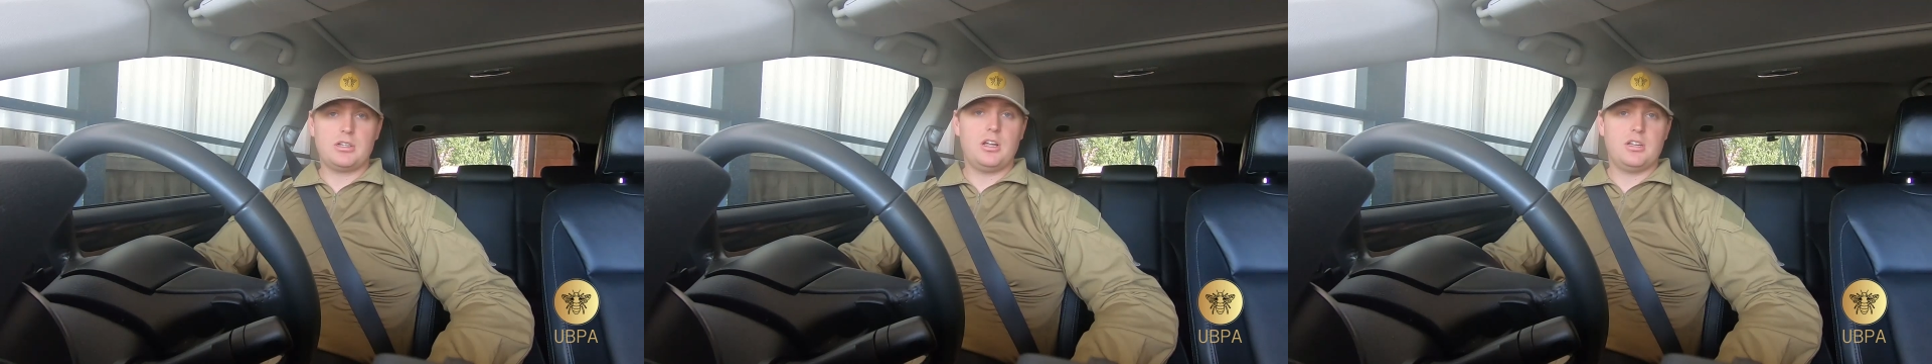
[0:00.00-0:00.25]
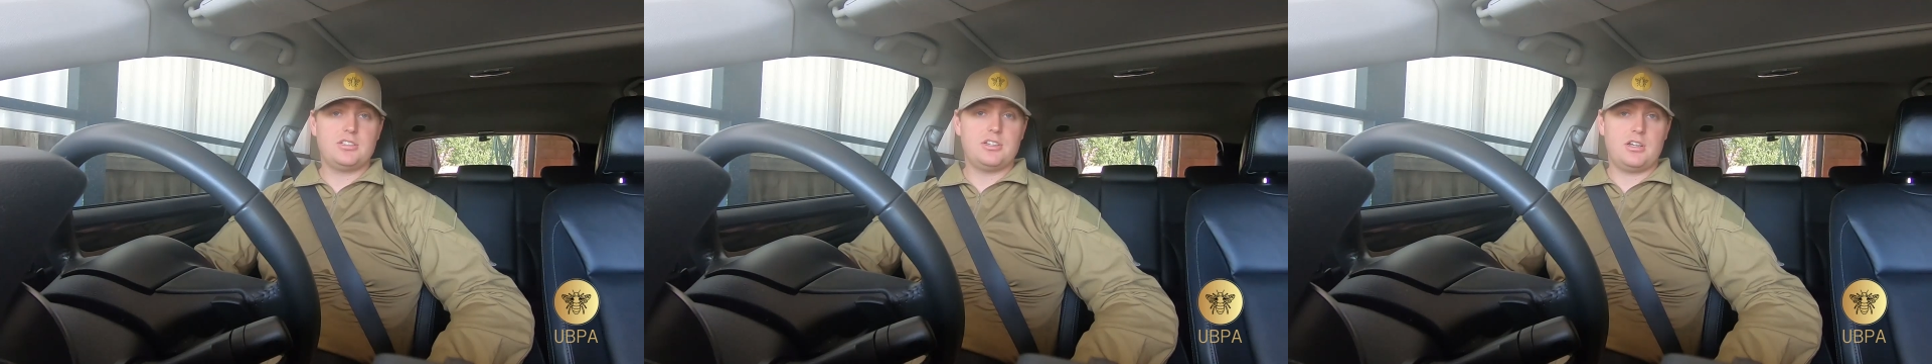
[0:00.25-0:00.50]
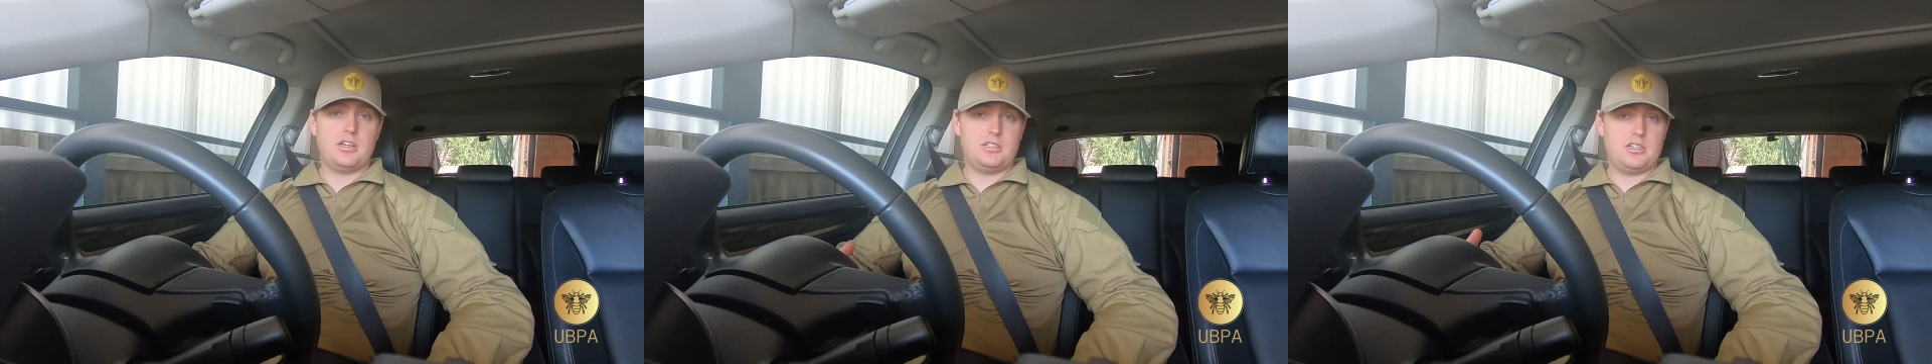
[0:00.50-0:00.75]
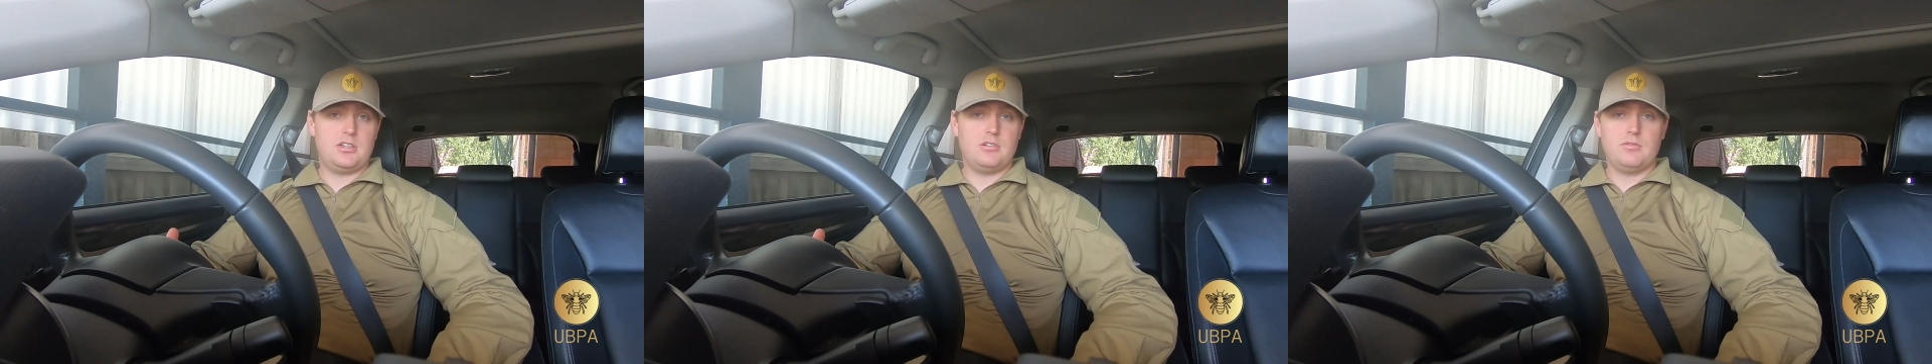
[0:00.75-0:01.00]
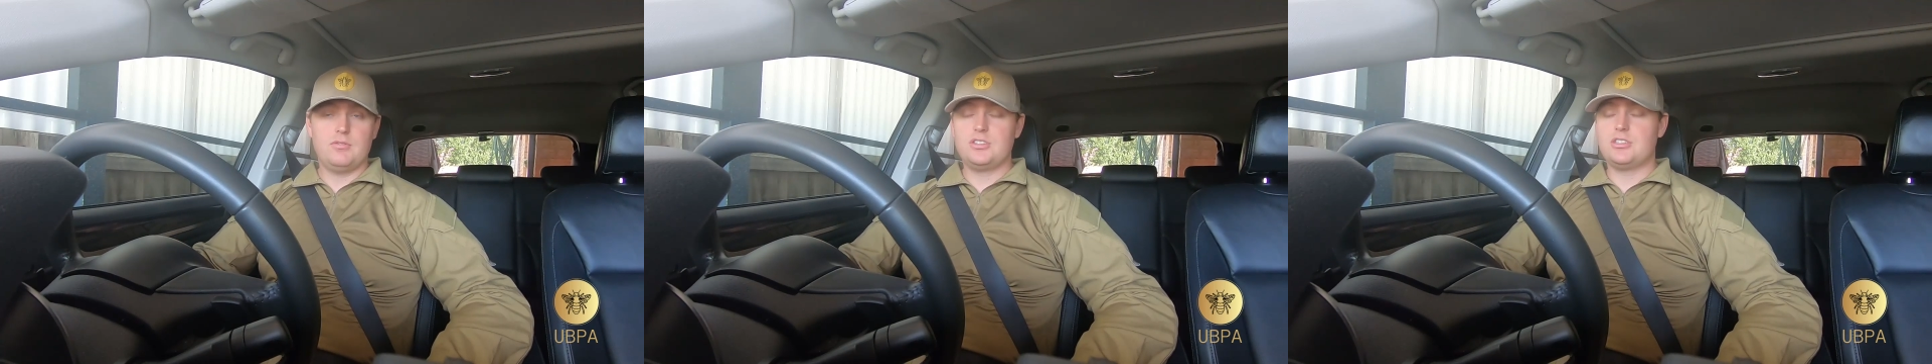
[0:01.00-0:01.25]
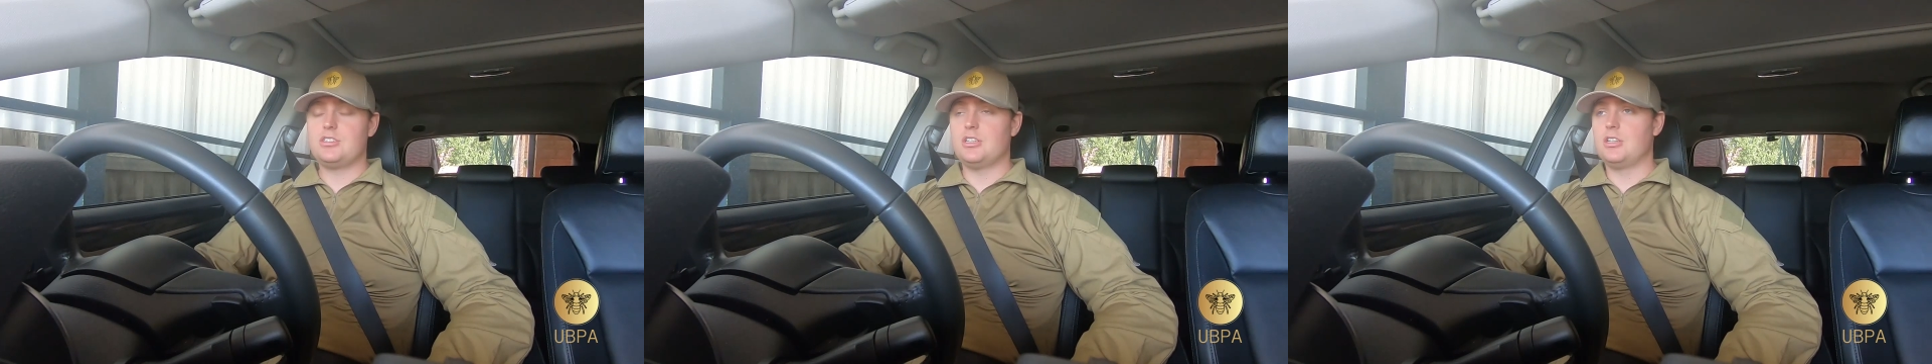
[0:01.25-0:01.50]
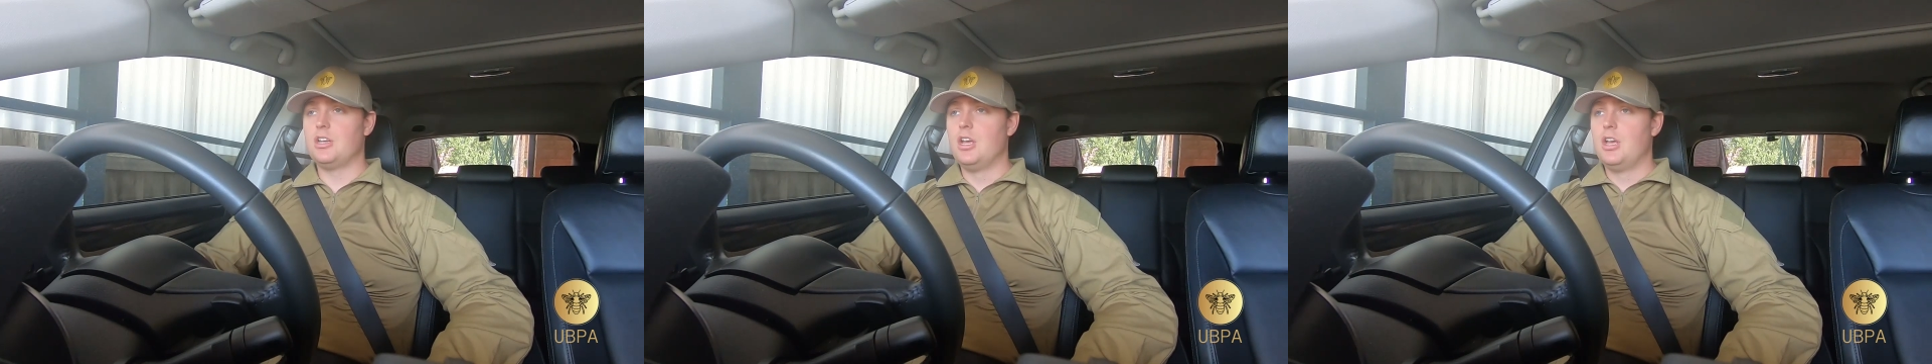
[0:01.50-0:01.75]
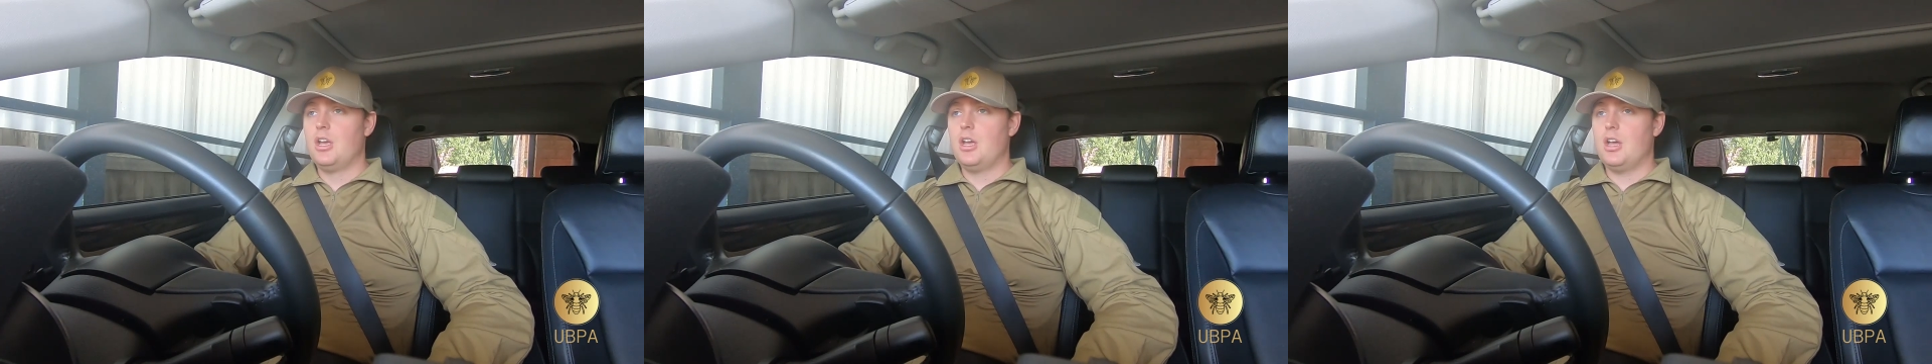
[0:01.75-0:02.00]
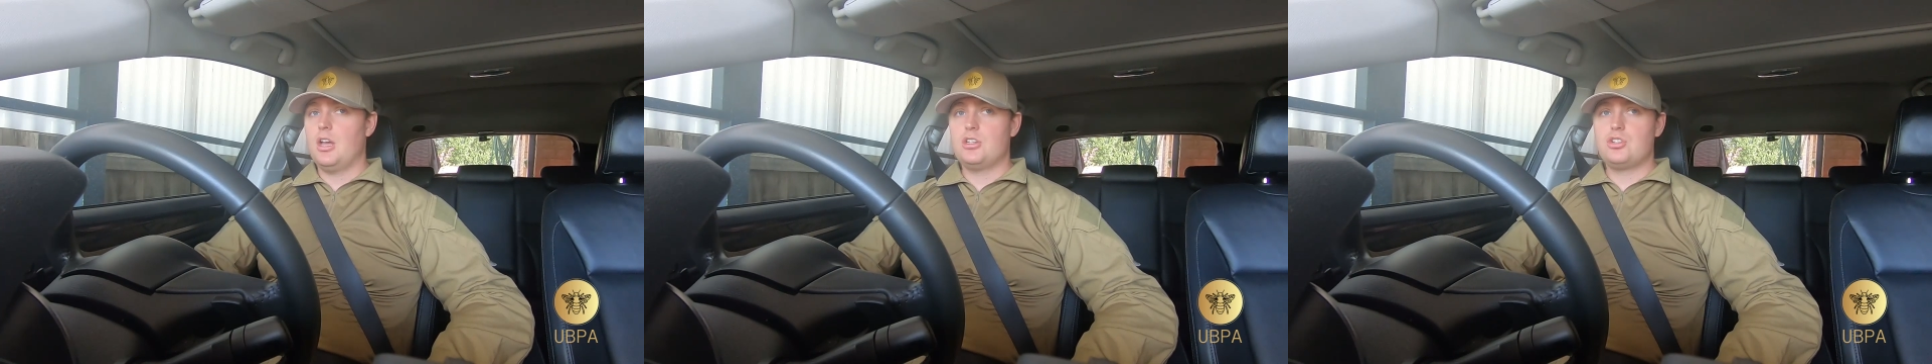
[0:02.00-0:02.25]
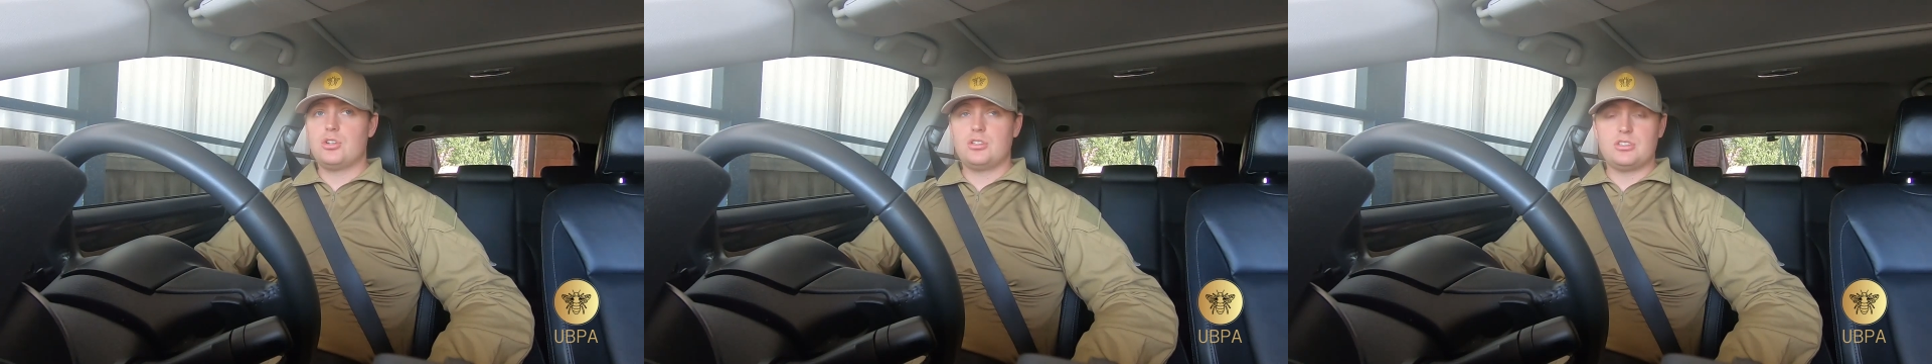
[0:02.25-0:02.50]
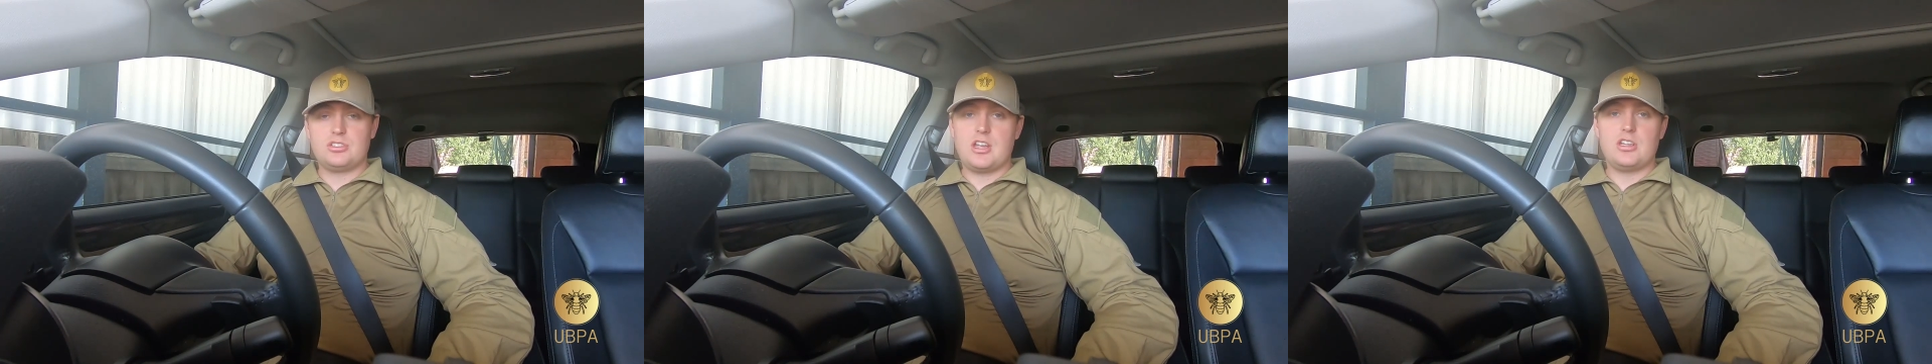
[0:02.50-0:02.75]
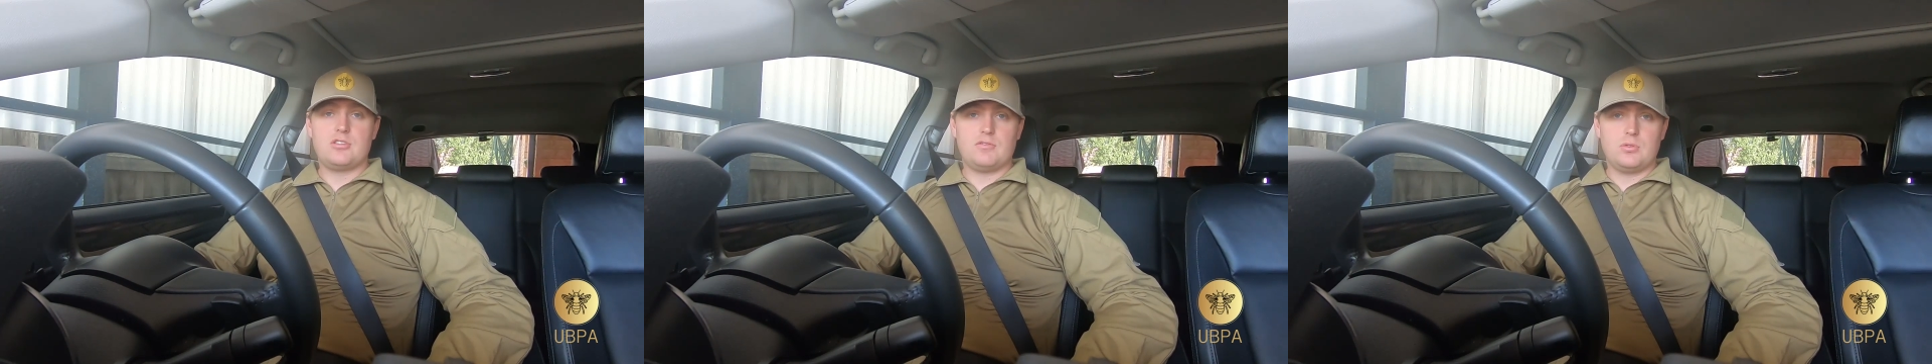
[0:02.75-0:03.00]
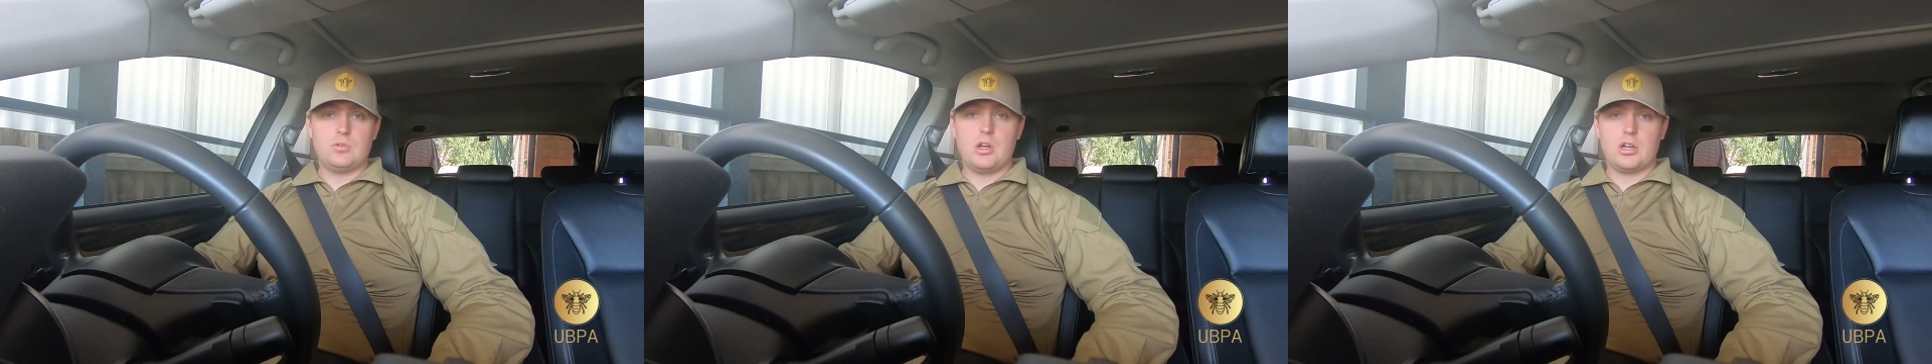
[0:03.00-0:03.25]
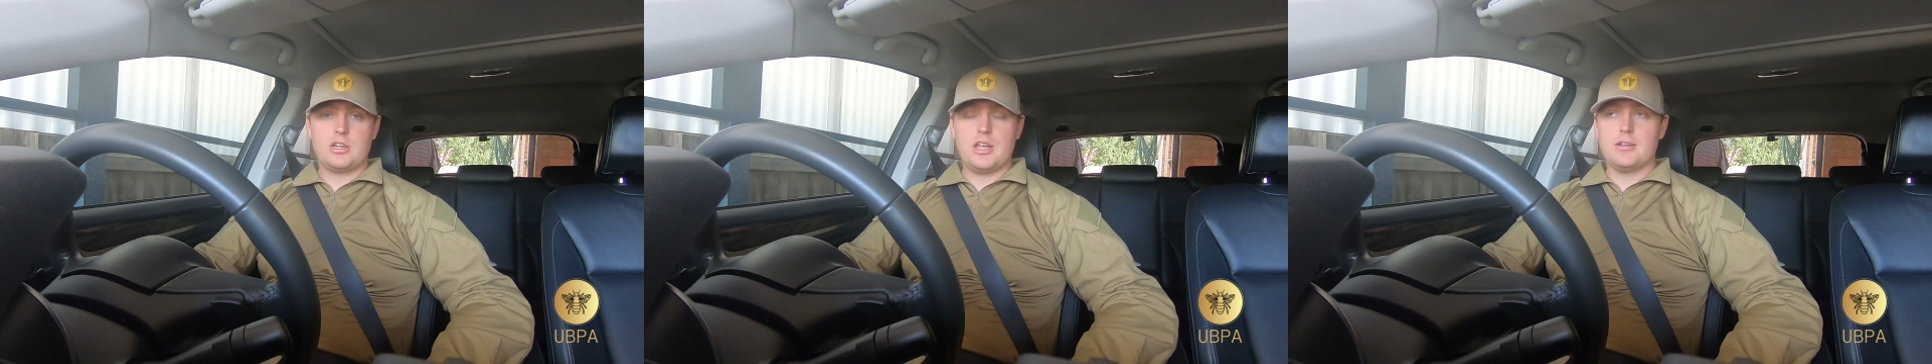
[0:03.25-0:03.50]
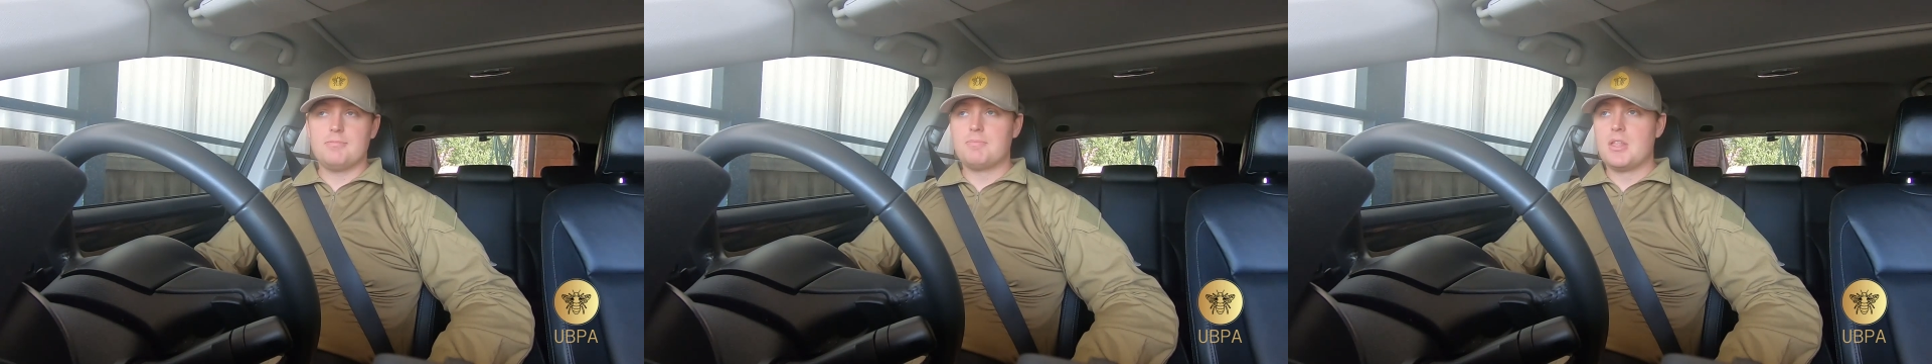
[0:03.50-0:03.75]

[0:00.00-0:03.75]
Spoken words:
clients that I intend on visiting during the stage 4 lockdown,